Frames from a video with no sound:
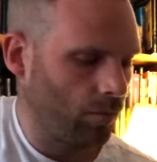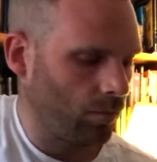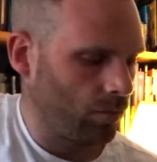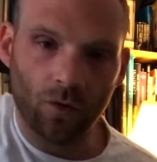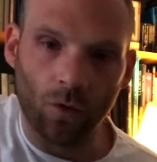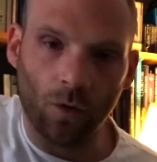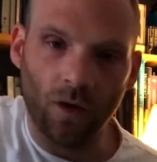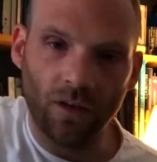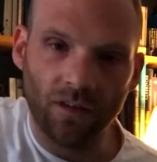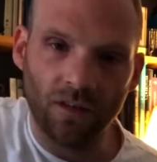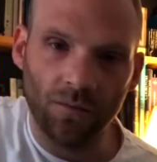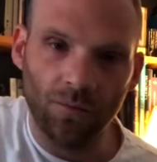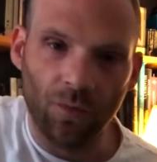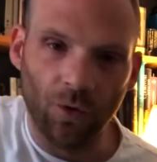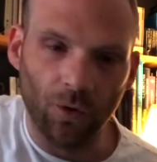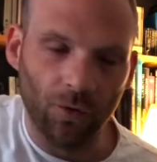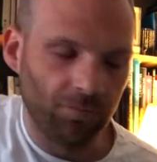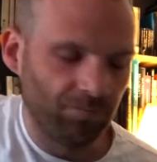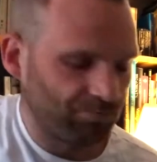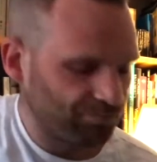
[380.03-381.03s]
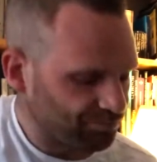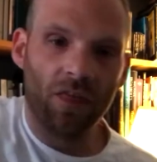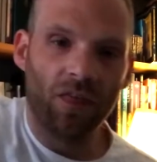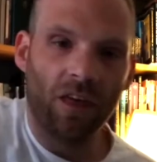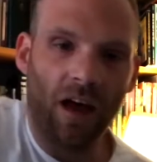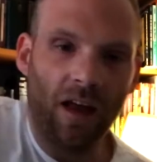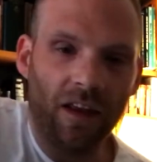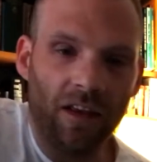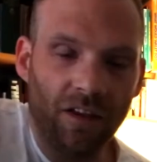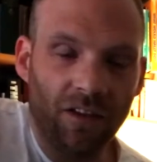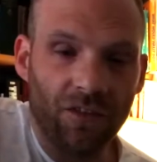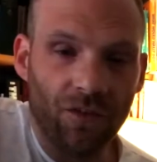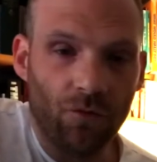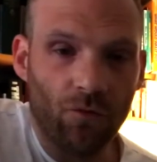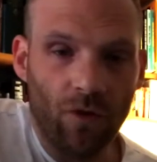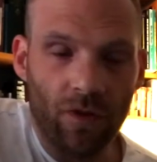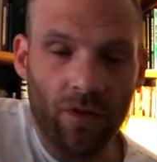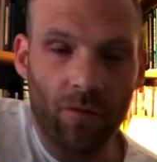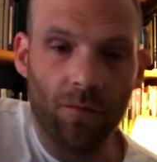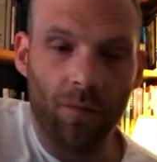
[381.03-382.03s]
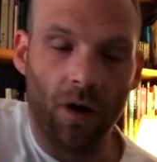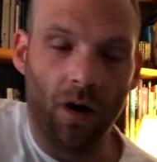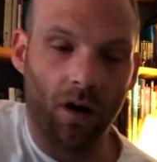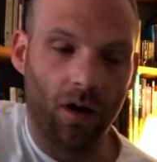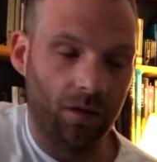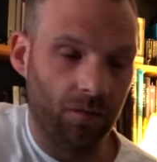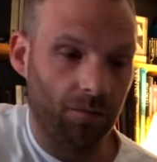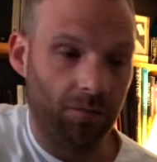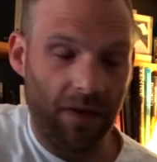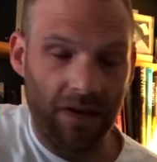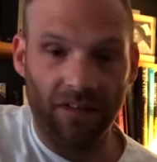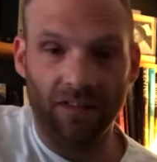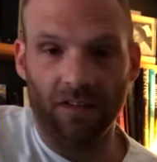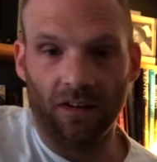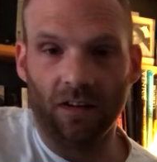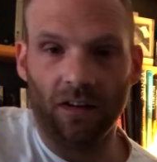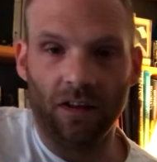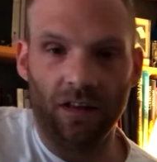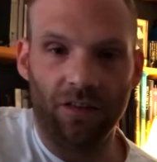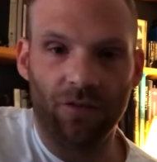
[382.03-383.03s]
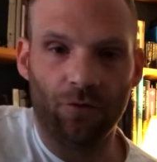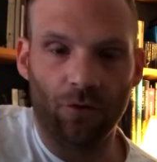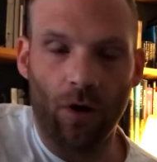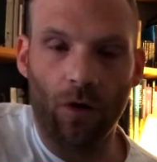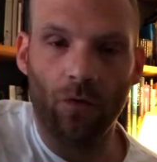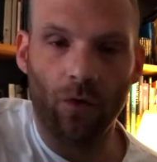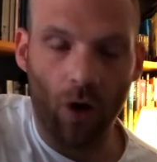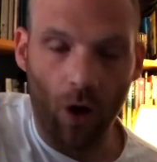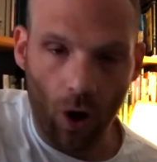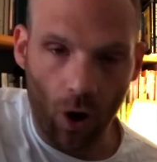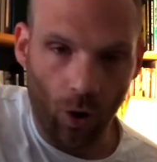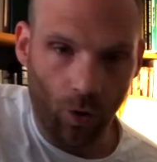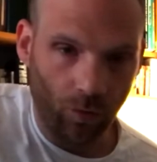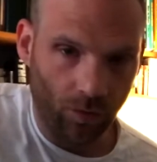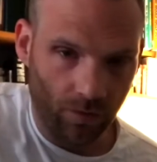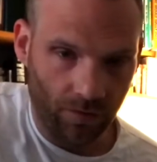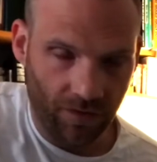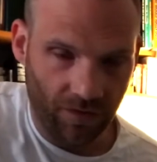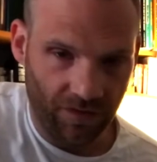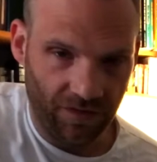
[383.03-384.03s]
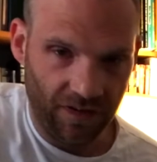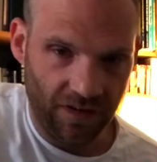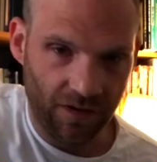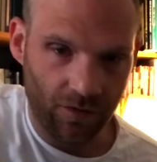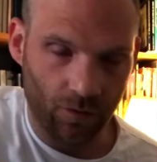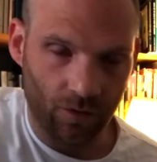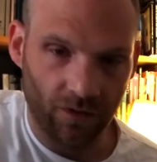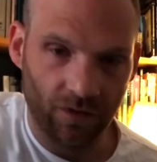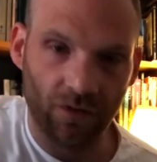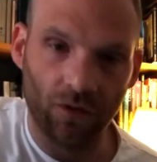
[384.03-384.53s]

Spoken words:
Quite simple. That is the rhythm part basically throughout the whole of the sequence,